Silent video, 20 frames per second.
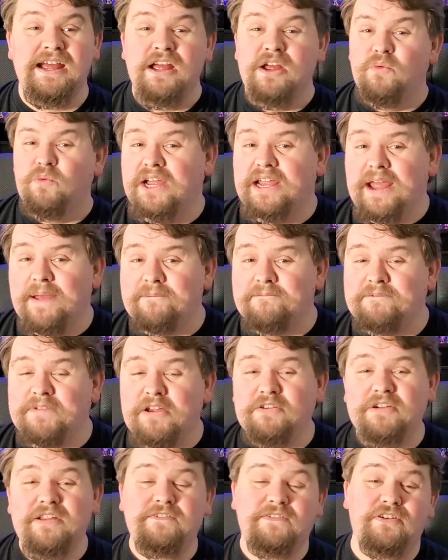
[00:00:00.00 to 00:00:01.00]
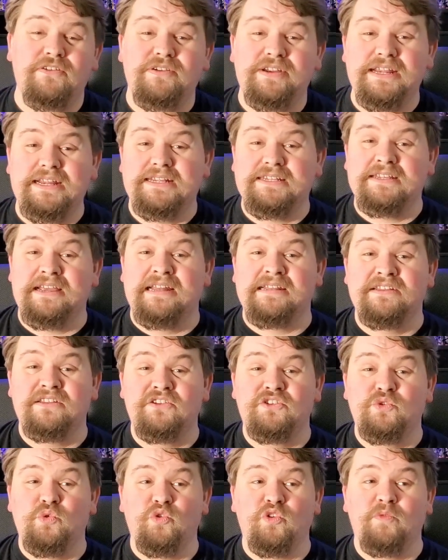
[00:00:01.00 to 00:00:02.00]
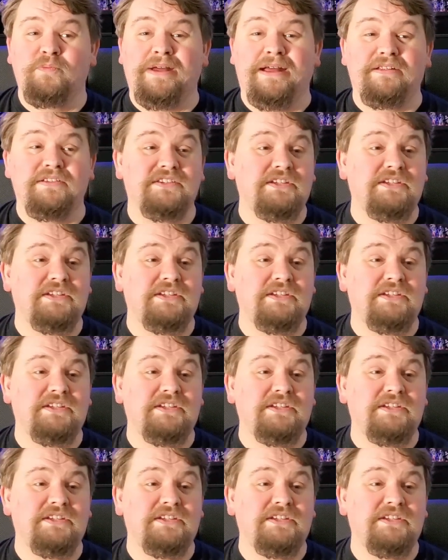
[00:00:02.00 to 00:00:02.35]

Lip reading: which I am very, very excited to talk about.